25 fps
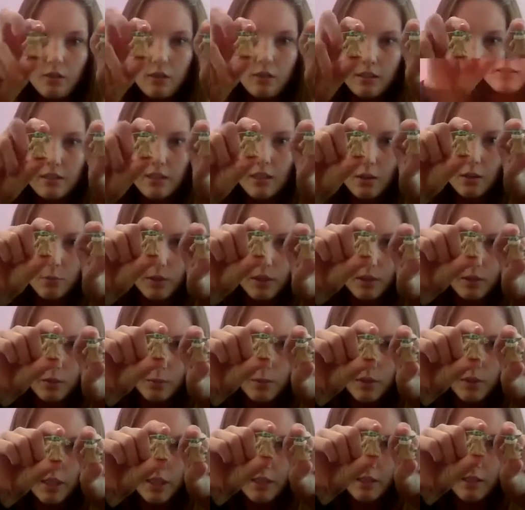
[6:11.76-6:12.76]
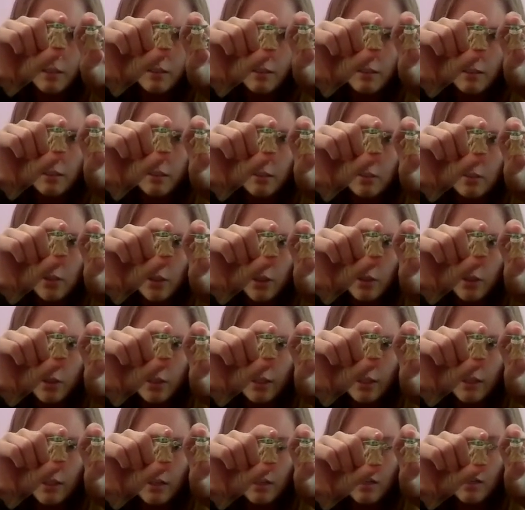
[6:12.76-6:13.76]
You can tell right away. So here
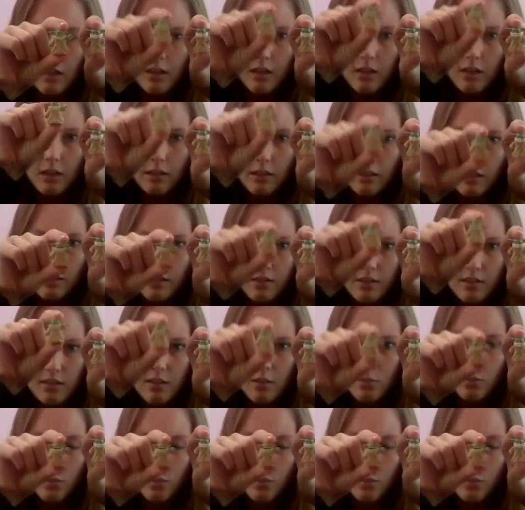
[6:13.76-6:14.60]
they are. This is